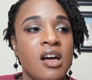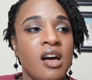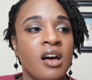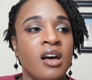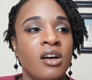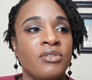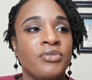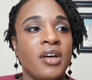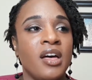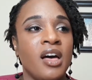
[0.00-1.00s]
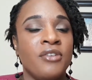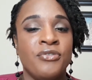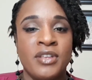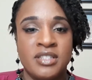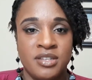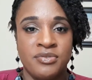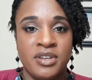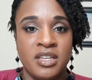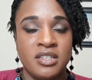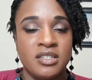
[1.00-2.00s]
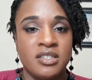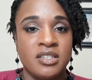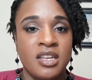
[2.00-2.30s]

of offensiveness.